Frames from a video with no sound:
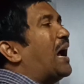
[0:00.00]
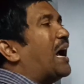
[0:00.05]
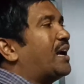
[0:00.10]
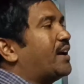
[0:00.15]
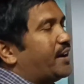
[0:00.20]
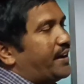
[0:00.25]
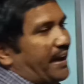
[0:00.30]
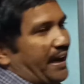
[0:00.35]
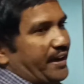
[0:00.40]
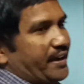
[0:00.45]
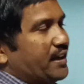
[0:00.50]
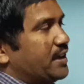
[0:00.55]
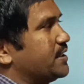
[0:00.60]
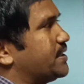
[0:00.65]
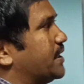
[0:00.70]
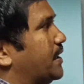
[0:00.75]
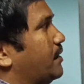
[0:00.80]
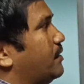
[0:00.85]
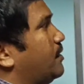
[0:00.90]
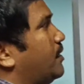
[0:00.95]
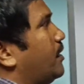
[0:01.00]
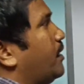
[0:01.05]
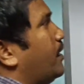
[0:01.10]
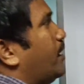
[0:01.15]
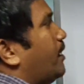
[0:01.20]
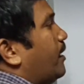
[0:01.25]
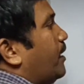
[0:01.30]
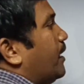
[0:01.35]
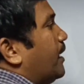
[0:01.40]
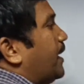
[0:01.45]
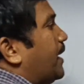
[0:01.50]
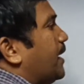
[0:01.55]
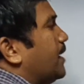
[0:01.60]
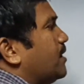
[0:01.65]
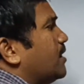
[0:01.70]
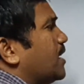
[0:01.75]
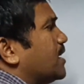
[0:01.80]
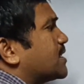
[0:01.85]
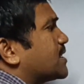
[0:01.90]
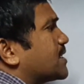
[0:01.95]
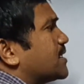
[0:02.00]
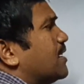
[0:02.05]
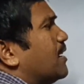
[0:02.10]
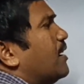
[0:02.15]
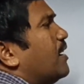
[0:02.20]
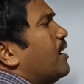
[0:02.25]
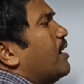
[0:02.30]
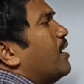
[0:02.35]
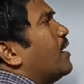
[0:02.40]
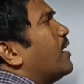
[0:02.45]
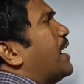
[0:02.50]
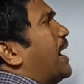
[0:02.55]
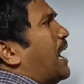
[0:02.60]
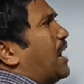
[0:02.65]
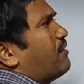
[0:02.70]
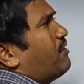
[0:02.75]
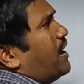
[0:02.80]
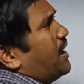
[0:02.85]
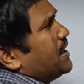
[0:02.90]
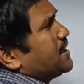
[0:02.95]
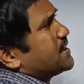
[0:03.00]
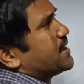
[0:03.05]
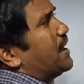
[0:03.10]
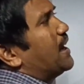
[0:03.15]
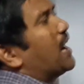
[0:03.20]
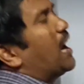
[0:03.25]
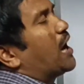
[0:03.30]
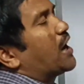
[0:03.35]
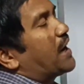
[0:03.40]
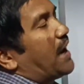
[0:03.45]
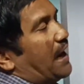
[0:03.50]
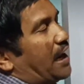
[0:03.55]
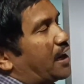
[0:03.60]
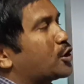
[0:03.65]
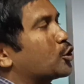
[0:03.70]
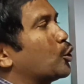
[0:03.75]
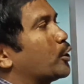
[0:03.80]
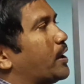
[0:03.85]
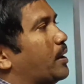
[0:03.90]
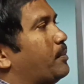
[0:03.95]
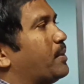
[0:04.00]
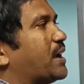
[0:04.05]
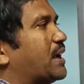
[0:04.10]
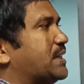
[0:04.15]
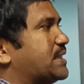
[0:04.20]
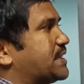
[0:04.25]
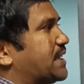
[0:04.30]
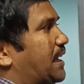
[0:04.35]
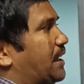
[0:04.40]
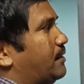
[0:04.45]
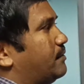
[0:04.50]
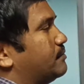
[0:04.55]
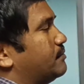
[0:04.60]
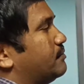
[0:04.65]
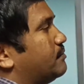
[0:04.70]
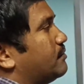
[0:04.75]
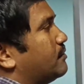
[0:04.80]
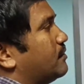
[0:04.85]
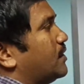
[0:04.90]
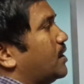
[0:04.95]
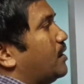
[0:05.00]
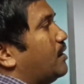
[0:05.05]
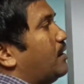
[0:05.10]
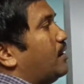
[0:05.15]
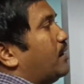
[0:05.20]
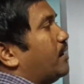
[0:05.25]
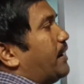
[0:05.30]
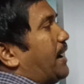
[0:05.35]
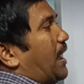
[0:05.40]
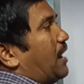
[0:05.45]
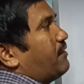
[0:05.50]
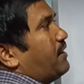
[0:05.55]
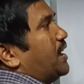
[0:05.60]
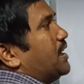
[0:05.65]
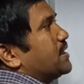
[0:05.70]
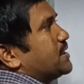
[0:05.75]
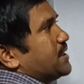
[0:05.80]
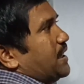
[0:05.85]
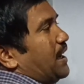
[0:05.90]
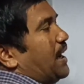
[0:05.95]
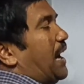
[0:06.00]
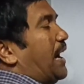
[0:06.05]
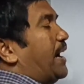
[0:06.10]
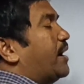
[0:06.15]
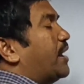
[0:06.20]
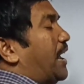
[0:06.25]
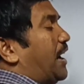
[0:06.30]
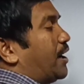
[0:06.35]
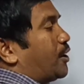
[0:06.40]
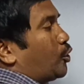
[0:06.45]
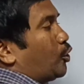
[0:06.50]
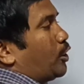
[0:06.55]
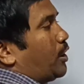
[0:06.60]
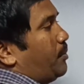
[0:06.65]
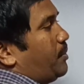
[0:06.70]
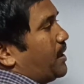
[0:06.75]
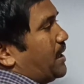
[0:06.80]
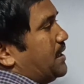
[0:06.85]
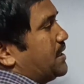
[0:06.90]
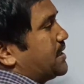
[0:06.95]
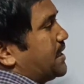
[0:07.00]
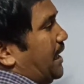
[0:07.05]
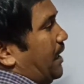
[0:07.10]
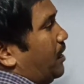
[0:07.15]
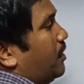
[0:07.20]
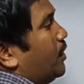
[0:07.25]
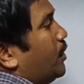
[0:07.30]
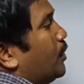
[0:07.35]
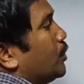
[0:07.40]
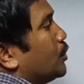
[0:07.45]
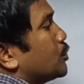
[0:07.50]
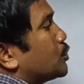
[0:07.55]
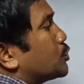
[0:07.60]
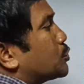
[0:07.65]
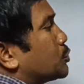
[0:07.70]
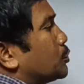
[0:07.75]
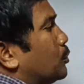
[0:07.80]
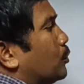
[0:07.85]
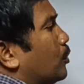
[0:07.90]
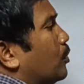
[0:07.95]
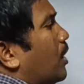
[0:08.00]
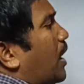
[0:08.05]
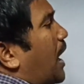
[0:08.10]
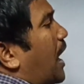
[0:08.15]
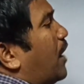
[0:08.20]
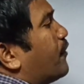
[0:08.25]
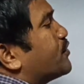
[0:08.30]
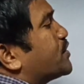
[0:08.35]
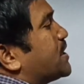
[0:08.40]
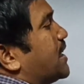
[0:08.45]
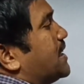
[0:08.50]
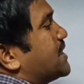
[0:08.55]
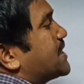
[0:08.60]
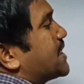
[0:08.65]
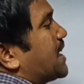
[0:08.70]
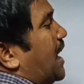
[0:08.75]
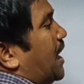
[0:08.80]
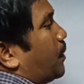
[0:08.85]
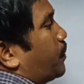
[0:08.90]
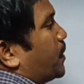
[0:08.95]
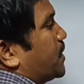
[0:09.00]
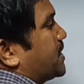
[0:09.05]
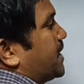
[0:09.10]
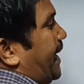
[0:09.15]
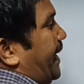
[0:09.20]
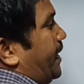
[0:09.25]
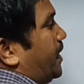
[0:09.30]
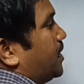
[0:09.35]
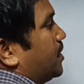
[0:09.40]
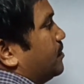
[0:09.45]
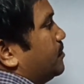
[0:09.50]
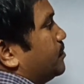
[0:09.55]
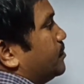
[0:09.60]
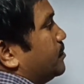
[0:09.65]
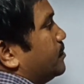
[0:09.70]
and Daniell cell. In this galvanic cell or electrochemical cell, galvanic cell and electrochemical cell, two half cells are present.